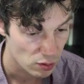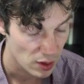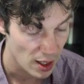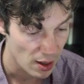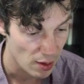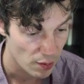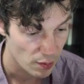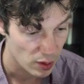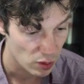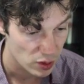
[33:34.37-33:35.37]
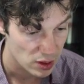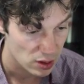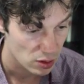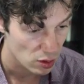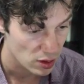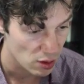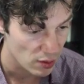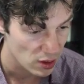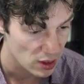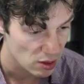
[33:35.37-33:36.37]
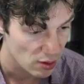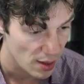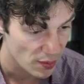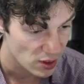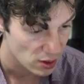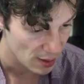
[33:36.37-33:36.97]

we're gonna need to grab the